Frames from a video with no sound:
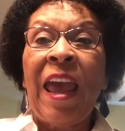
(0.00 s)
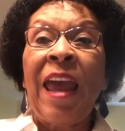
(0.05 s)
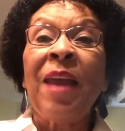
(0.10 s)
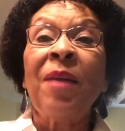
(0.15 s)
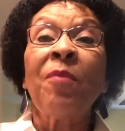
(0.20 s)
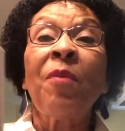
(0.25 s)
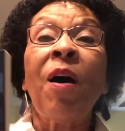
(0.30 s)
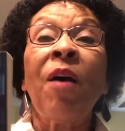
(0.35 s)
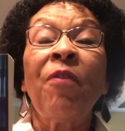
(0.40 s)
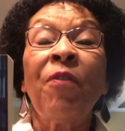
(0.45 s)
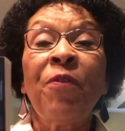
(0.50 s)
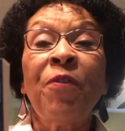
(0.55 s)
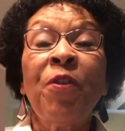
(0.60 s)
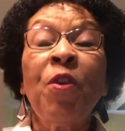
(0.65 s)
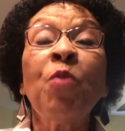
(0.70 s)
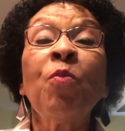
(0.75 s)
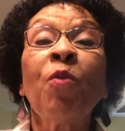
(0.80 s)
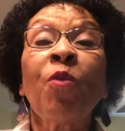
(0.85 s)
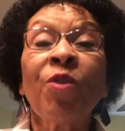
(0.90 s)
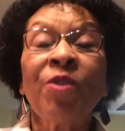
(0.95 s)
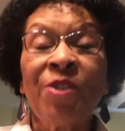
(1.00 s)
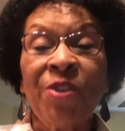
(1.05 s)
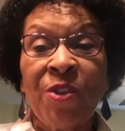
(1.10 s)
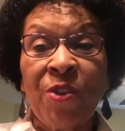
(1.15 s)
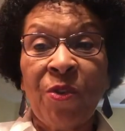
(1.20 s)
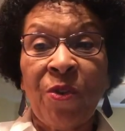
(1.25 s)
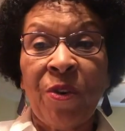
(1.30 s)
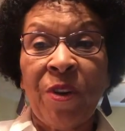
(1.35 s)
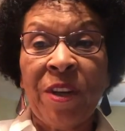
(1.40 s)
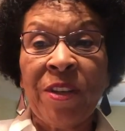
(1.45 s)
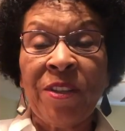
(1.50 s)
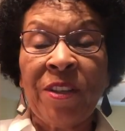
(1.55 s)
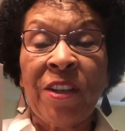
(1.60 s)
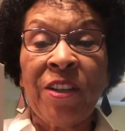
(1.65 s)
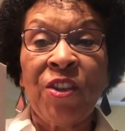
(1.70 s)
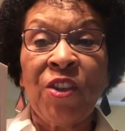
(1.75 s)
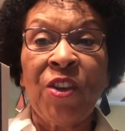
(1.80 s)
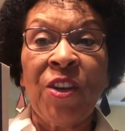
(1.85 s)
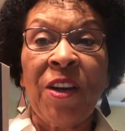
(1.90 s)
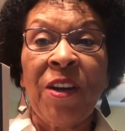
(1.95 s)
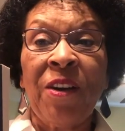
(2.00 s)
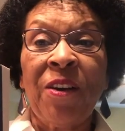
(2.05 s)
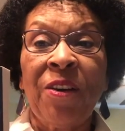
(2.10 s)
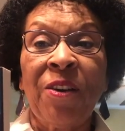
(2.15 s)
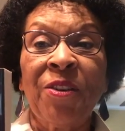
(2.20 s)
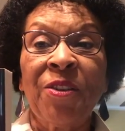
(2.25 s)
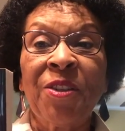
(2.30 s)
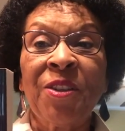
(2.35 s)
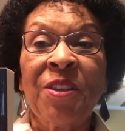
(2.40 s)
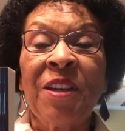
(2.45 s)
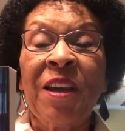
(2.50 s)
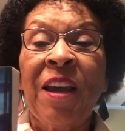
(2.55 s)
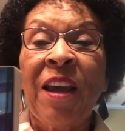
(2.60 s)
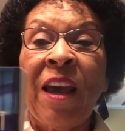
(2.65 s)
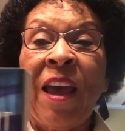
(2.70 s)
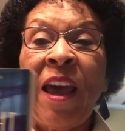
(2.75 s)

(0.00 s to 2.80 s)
and a few more stories that she learns.